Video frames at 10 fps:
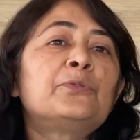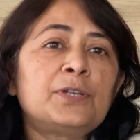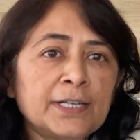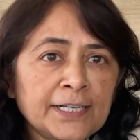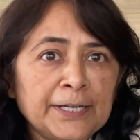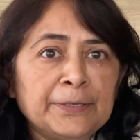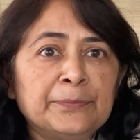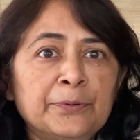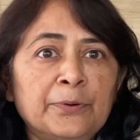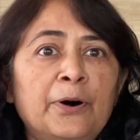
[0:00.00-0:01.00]
Uttarakhand
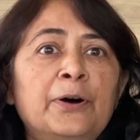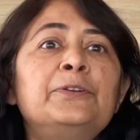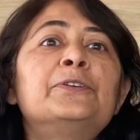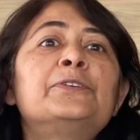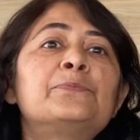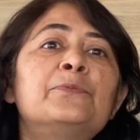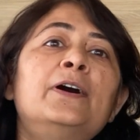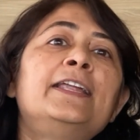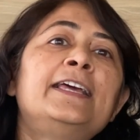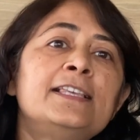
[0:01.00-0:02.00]
on the
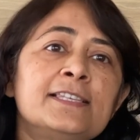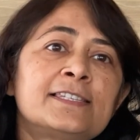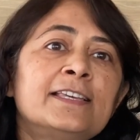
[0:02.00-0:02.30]
small hills,